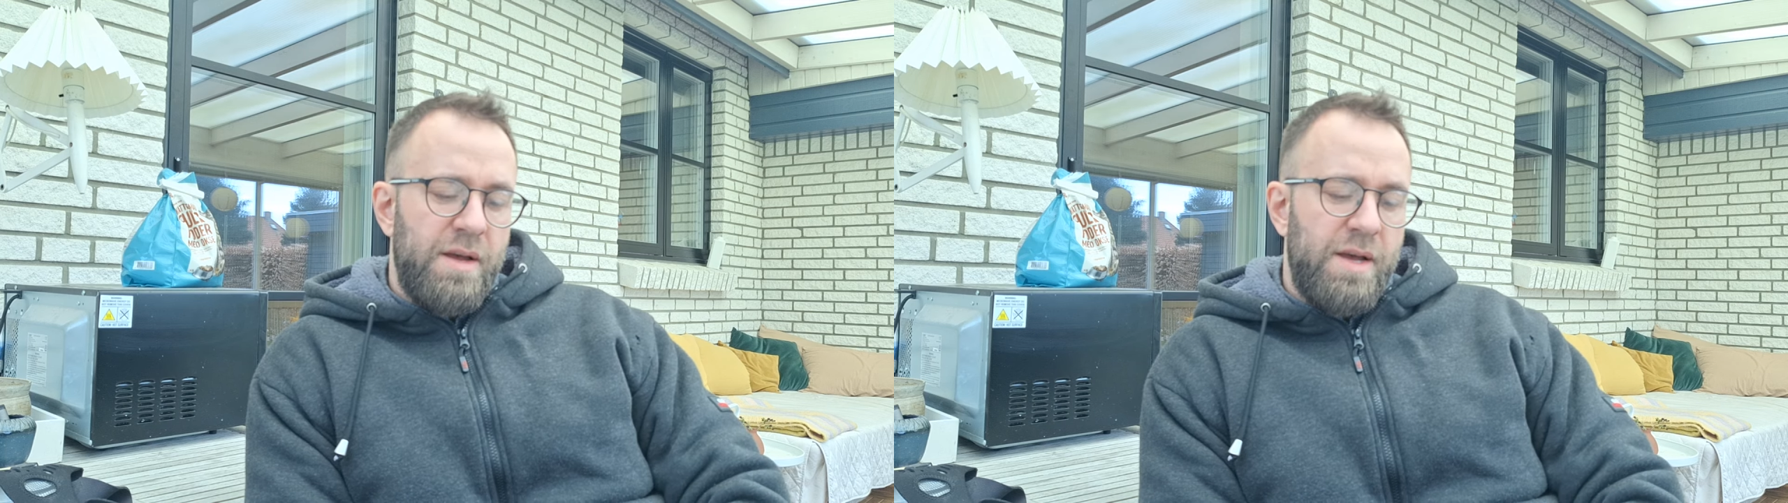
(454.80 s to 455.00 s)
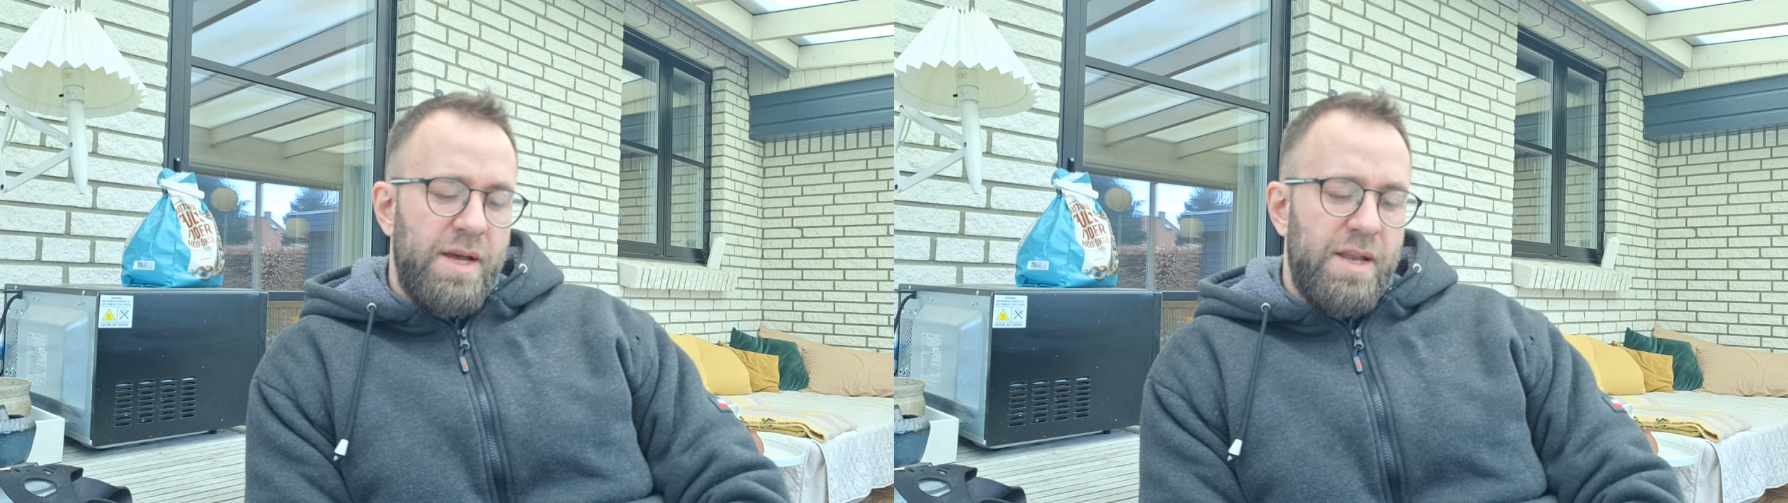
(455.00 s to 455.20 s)

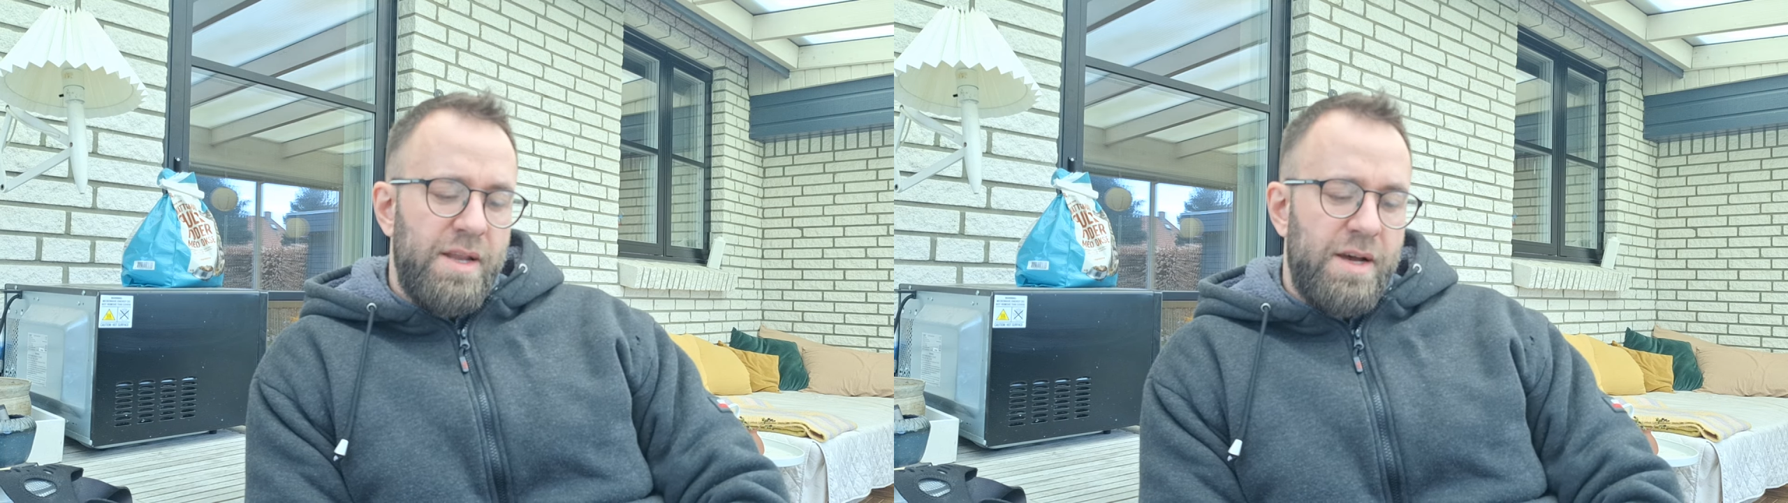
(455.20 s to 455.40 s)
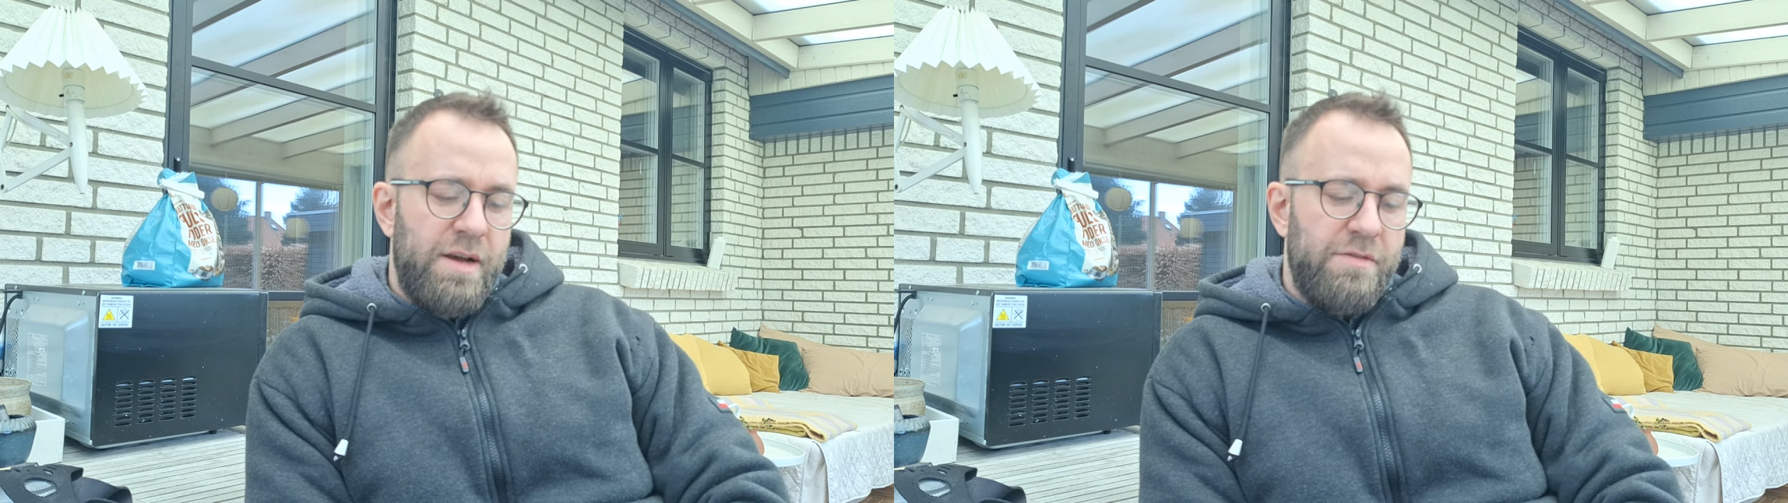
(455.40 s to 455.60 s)
And
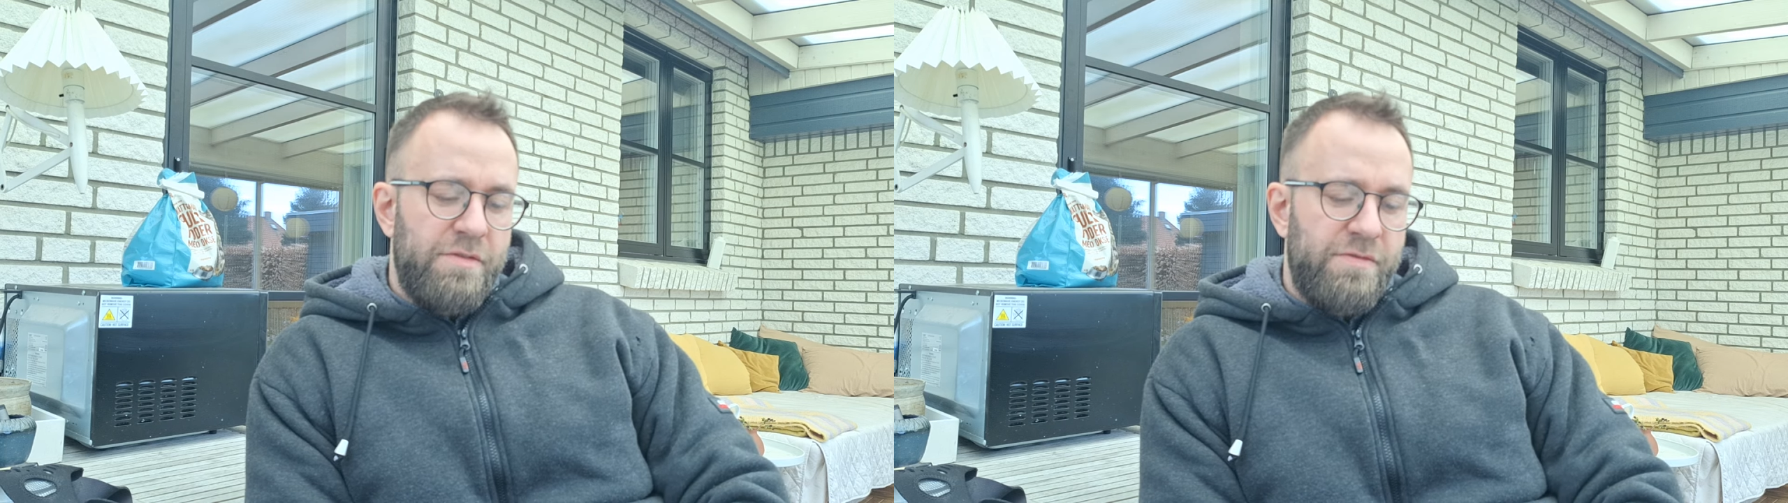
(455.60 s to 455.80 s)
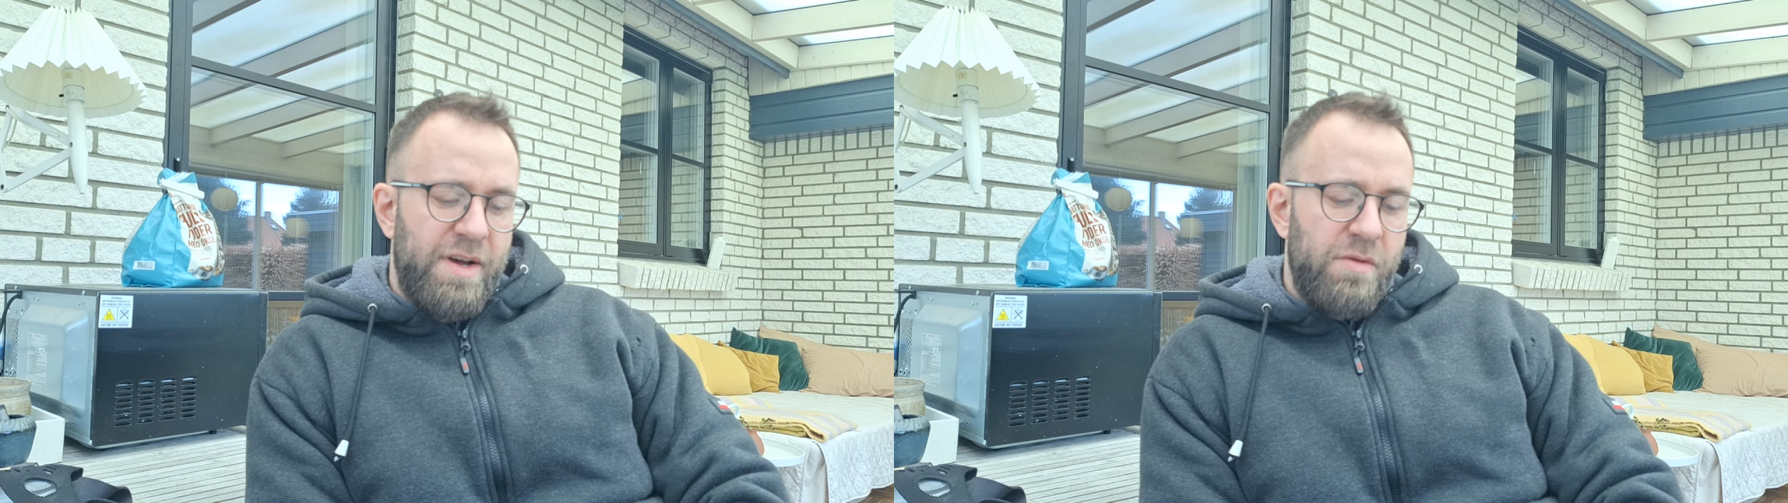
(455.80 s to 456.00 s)
I
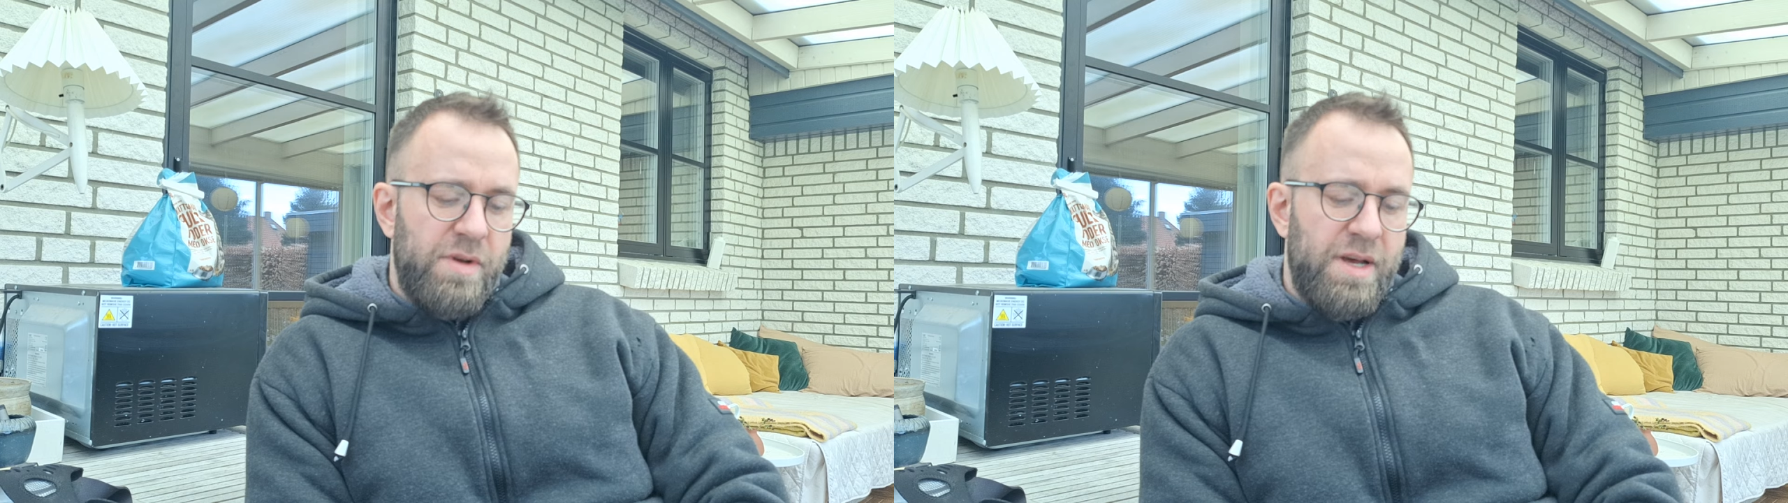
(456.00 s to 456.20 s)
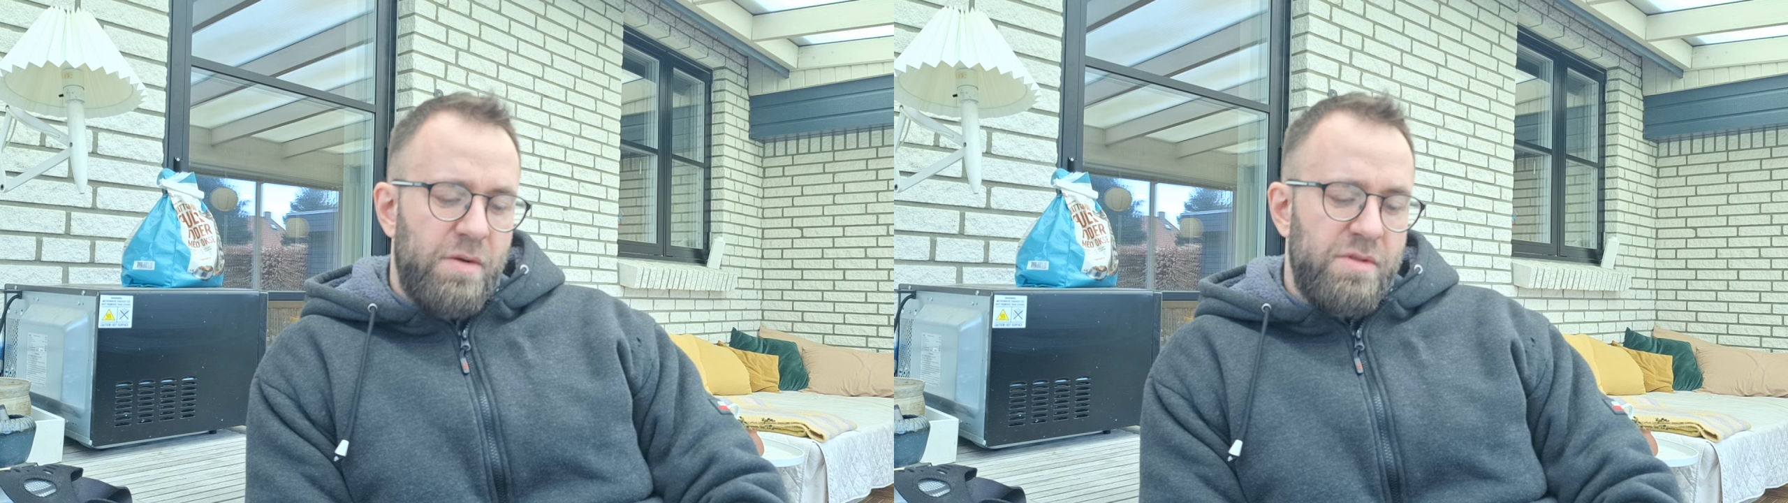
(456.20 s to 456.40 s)
found
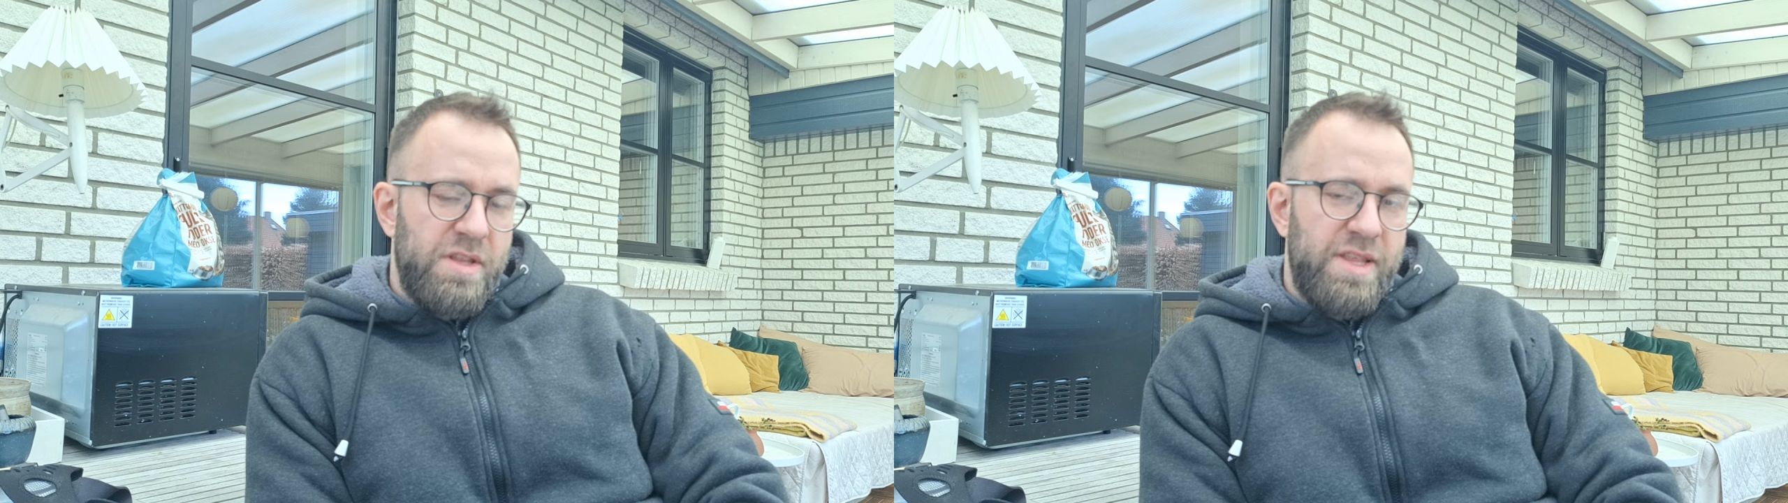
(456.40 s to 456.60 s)
out that